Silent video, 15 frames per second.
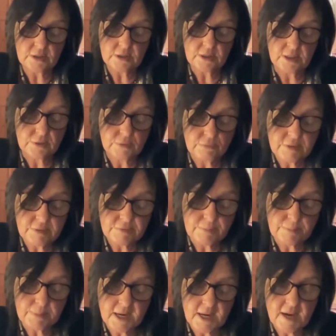And the river
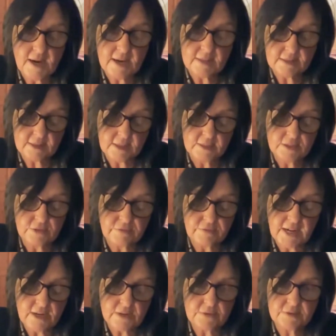path
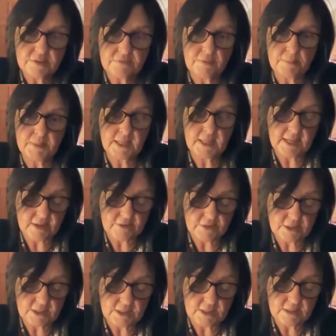devours
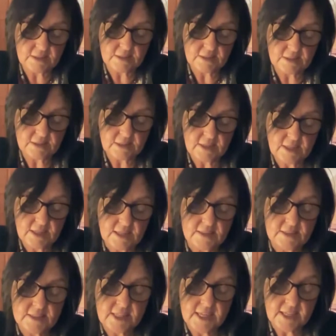familiarity, and
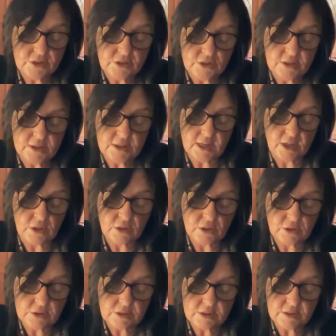sketches are
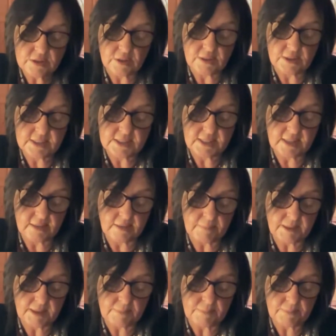cuts on a skin
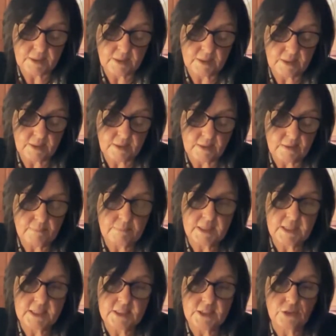map,
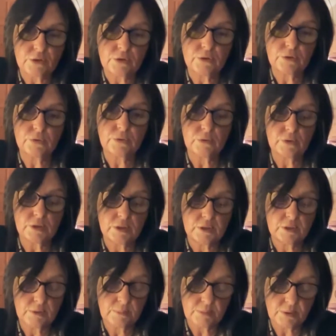bleeding cooled
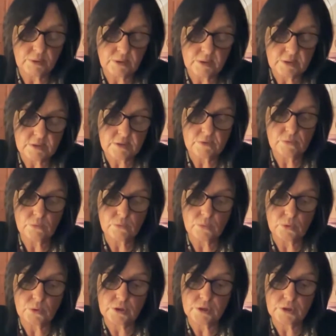boiled
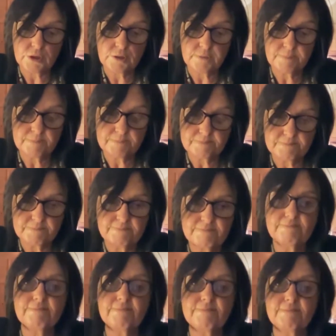water.
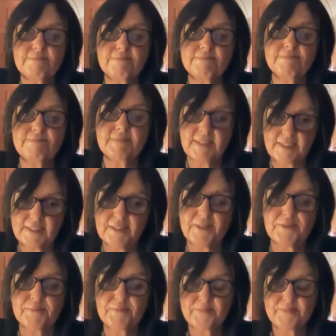Thank you.